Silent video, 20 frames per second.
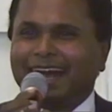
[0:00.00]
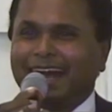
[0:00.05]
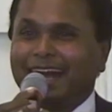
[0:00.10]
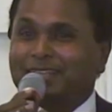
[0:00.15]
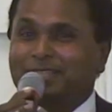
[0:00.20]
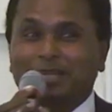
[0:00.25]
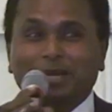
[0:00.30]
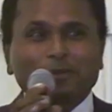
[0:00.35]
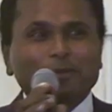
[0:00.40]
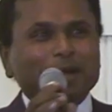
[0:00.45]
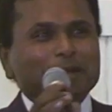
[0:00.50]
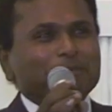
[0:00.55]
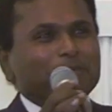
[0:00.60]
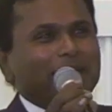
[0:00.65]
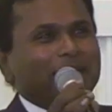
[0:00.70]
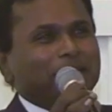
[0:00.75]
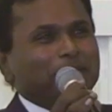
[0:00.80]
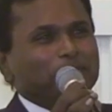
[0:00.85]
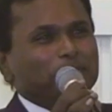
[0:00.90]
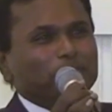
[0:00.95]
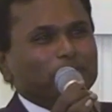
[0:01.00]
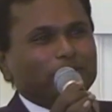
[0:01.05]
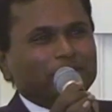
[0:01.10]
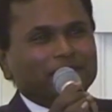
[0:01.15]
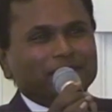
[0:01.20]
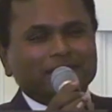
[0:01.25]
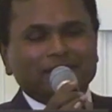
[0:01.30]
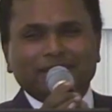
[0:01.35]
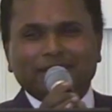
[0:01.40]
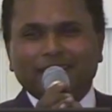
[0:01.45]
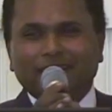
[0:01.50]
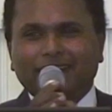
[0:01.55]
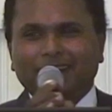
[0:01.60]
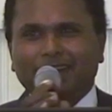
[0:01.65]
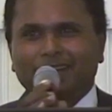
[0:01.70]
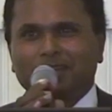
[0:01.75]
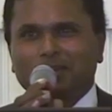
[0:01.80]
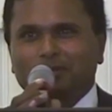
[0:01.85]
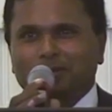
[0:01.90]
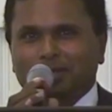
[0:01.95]
I said, I want to make a movie.
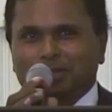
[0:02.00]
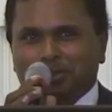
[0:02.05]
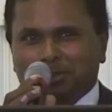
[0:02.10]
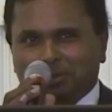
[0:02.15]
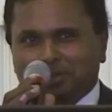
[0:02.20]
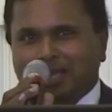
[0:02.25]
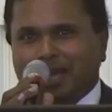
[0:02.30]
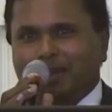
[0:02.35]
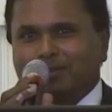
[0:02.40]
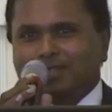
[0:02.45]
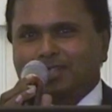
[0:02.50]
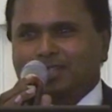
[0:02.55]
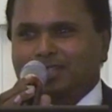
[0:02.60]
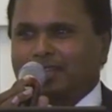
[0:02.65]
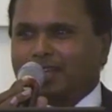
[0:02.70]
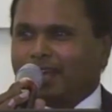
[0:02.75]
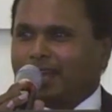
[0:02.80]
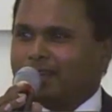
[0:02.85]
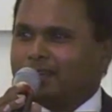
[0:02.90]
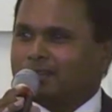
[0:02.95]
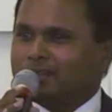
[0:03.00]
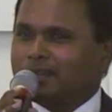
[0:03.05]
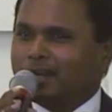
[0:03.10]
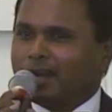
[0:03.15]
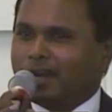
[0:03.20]
It was 2010.